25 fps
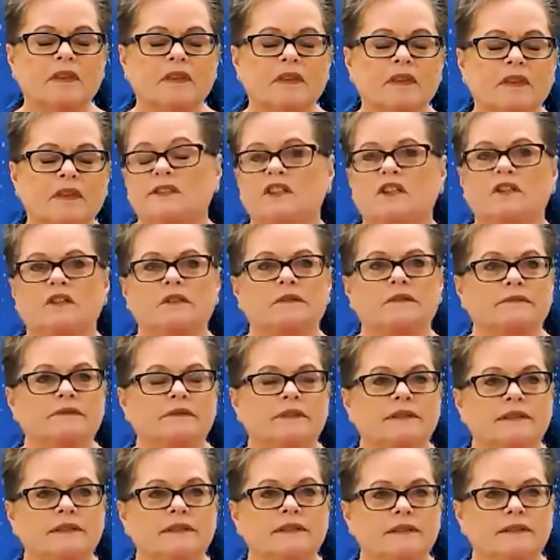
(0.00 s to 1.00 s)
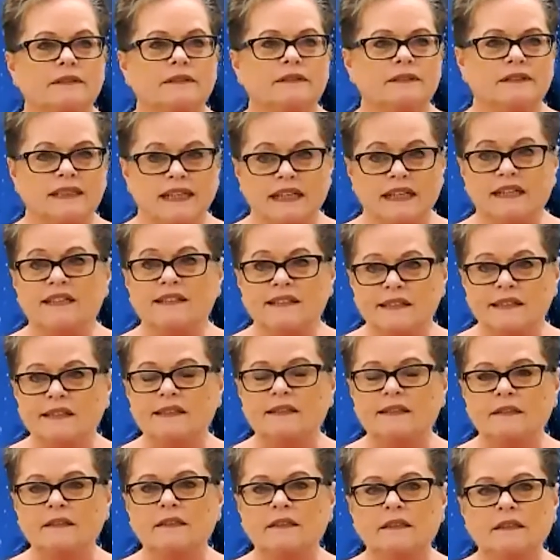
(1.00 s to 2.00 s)
So, yes,
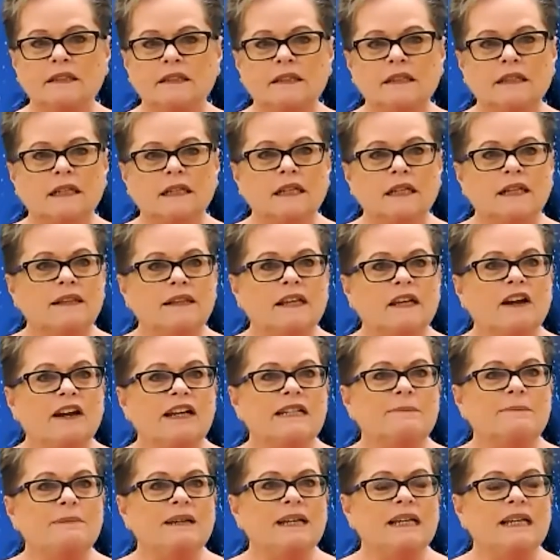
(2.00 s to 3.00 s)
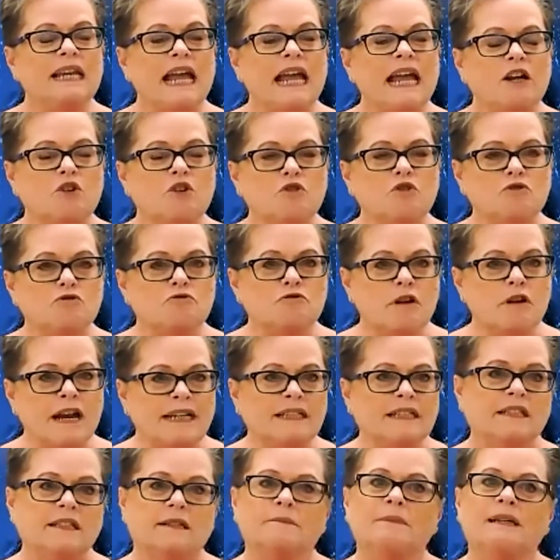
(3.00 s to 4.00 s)
there has been a
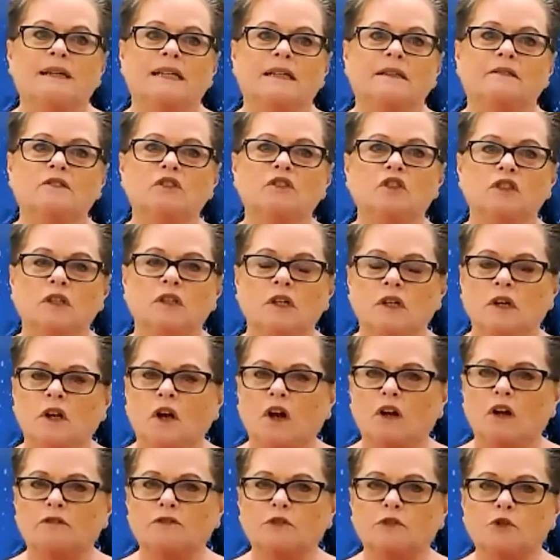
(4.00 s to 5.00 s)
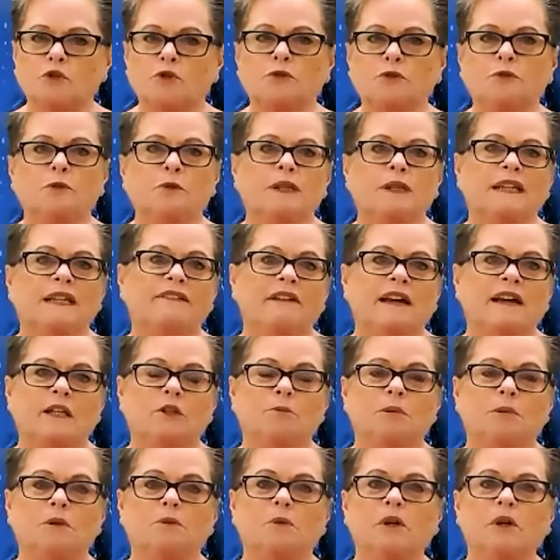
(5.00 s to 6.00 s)
great amount of truly
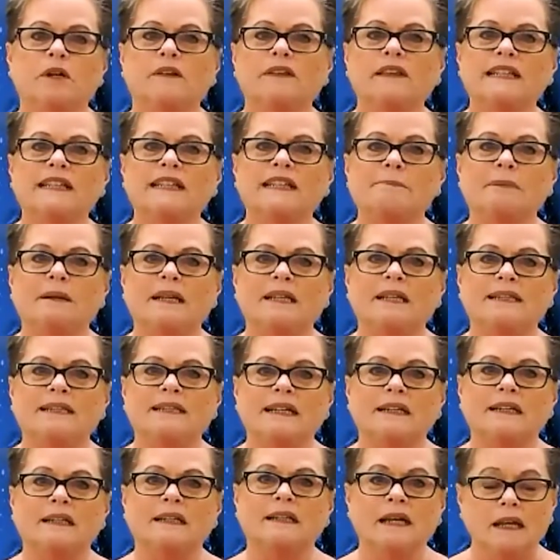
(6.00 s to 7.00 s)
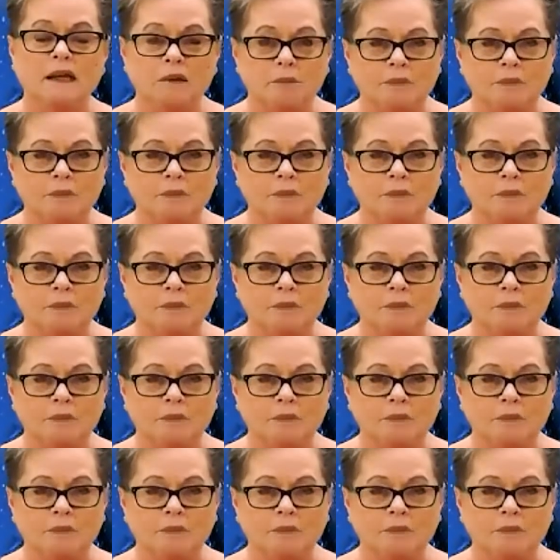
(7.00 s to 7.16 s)
valuable work that's been done.